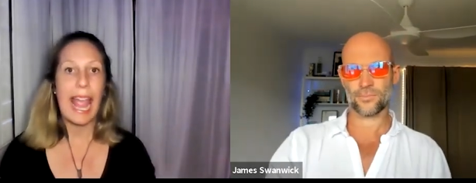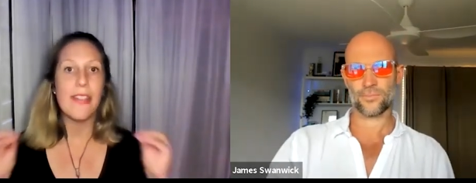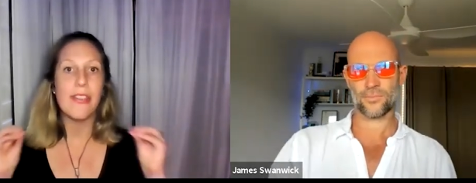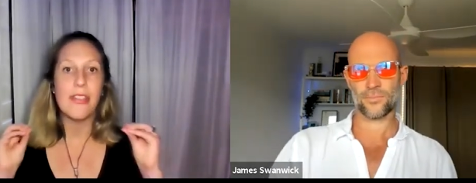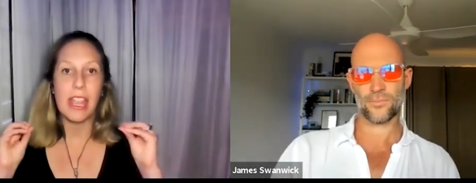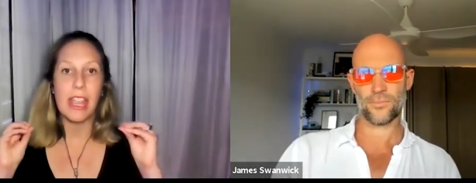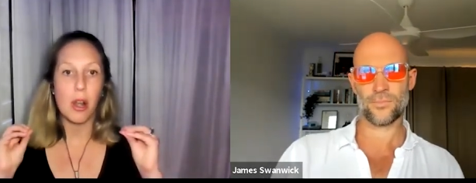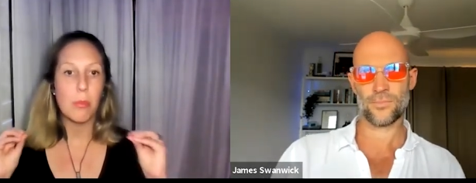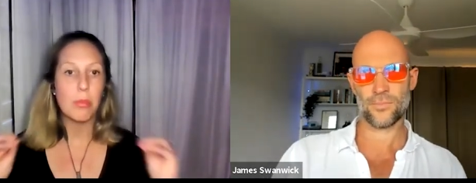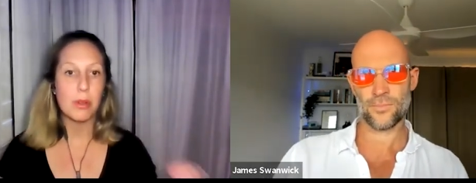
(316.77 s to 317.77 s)
Speaker 1: and they
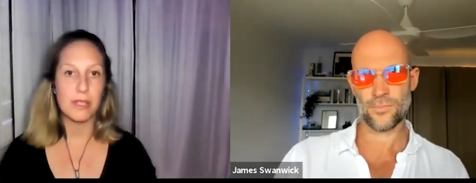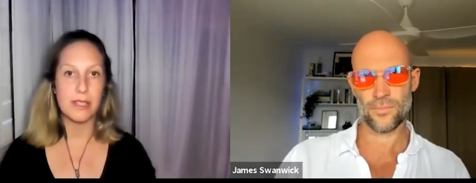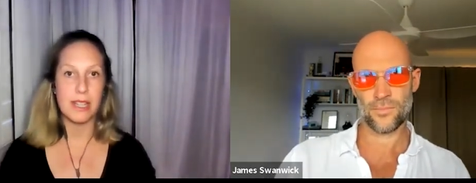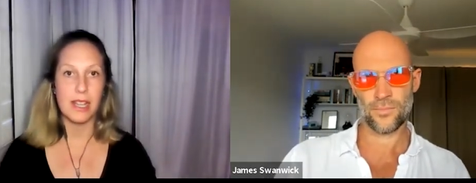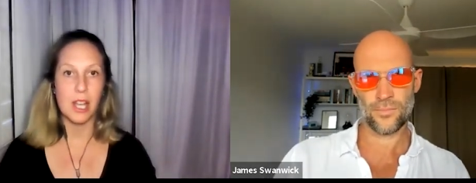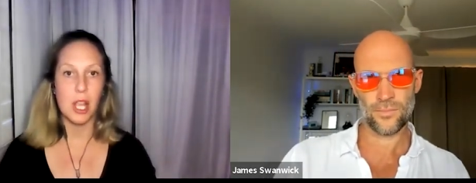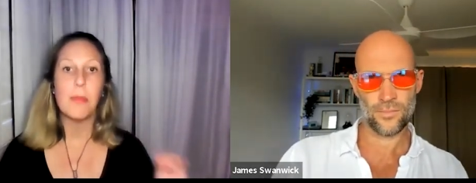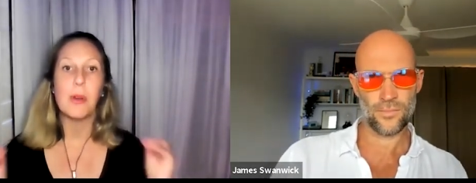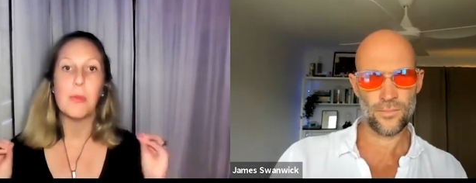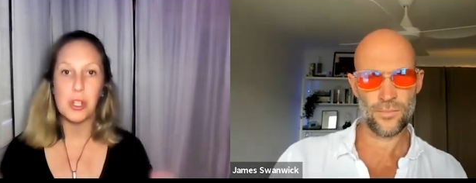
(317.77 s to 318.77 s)
are pristine.
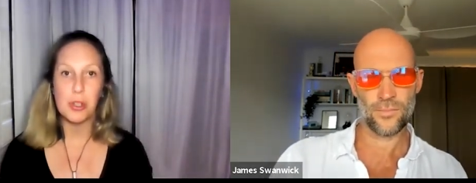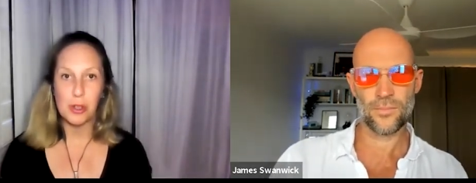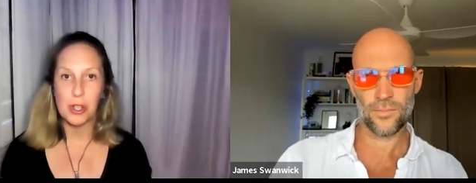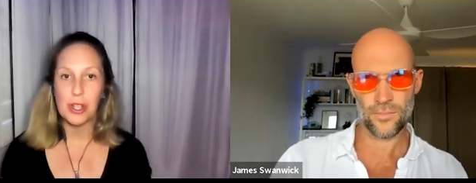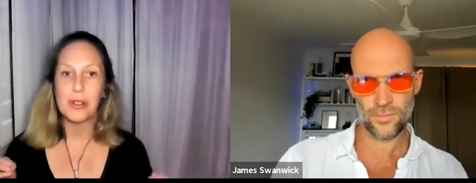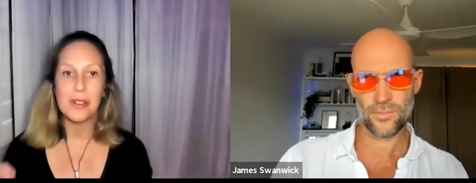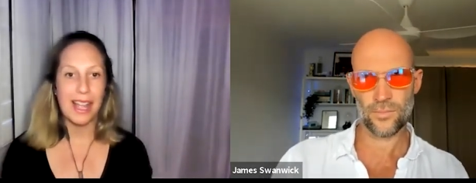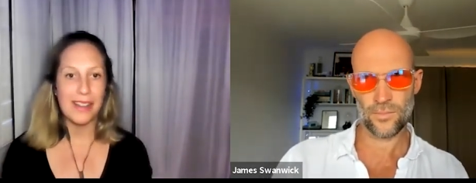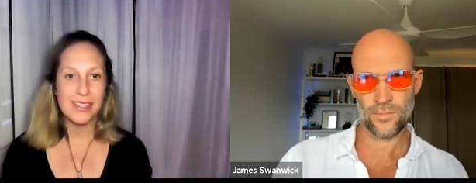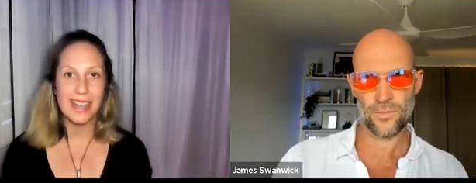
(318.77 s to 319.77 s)
But when you look at their
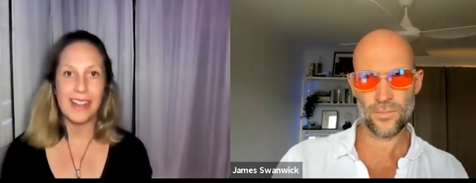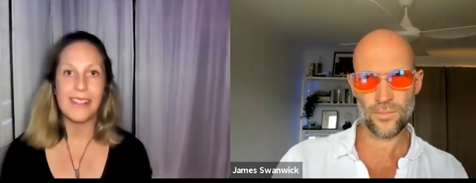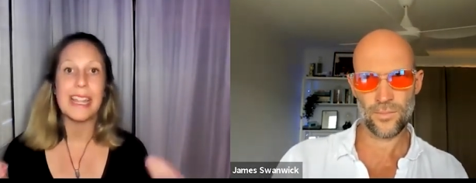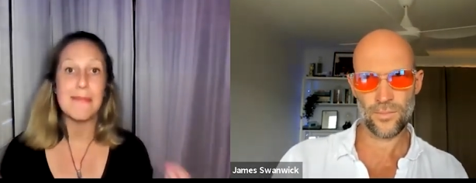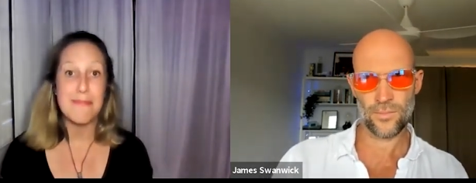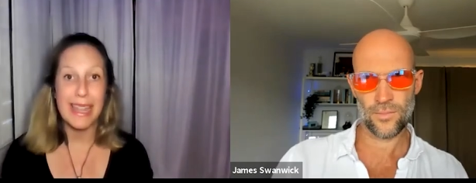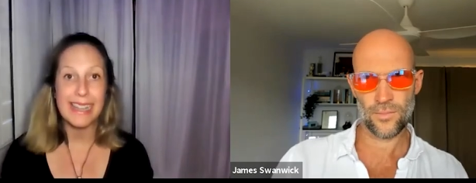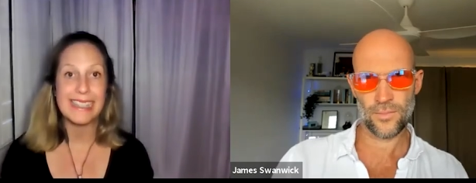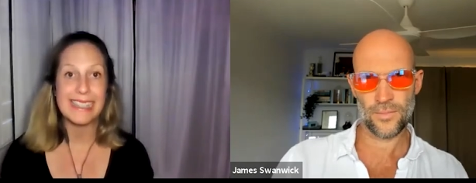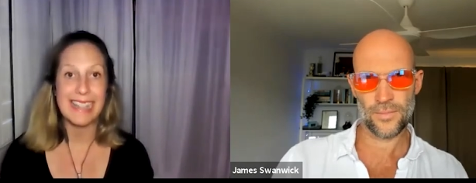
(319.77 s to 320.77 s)
lifestyle, it
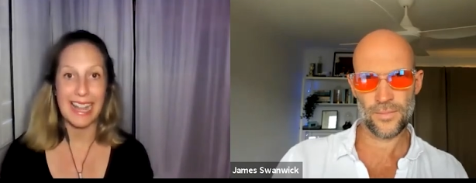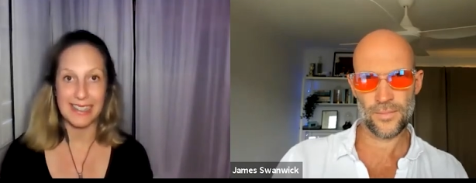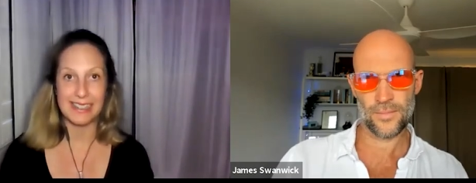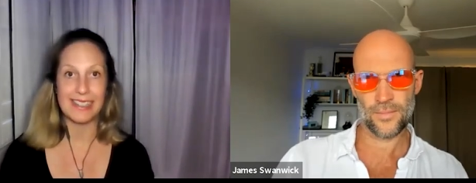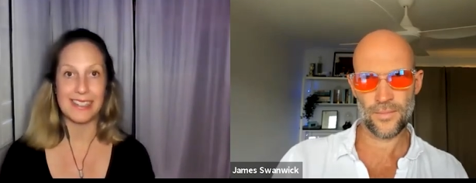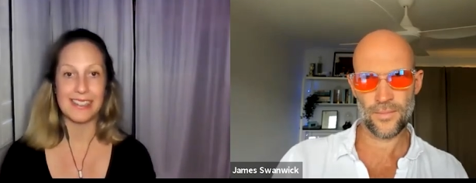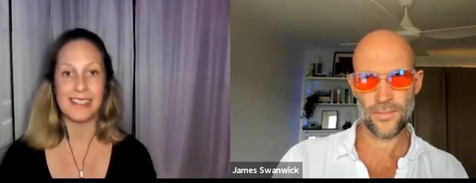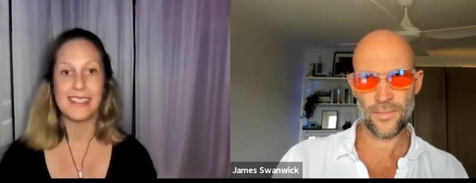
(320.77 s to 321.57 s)
makes sense.